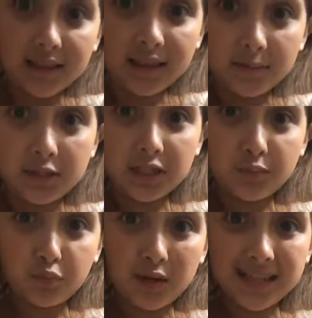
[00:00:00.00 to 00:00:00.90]
we're just
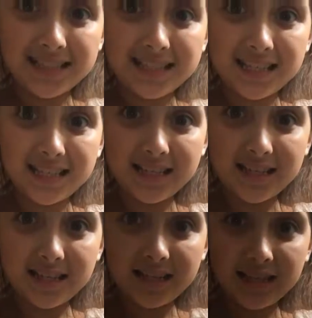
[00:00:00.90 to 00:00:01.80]
dancing.
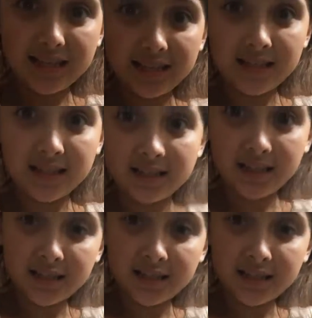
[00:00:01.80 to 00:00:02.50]
Because it's not